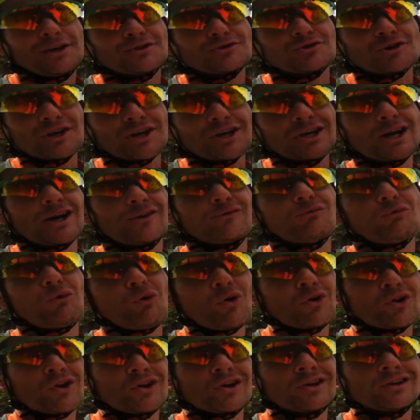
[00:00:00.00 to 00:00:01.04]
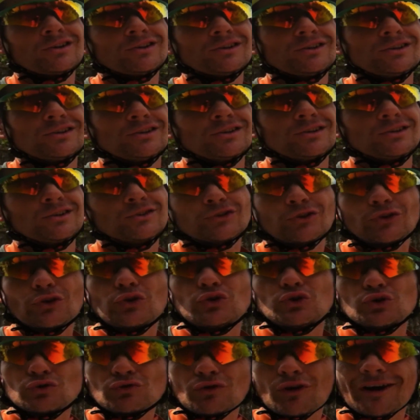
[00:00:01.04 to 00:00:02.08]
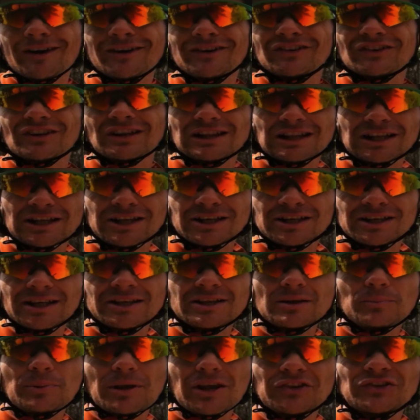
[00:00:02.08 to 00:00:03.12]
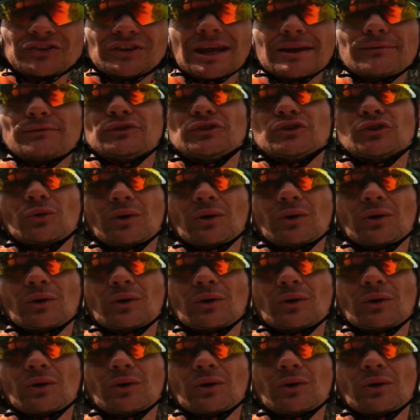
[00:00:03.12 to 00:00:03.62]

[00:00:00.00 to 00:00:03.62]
drink enough water so your urine is clear and you're pissing every